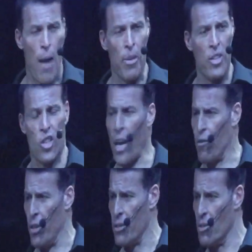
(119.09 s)
I'm an
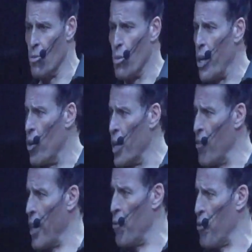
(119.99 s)
achiever. We don't
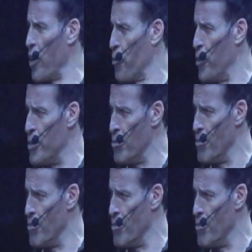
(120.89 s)
even get fearful.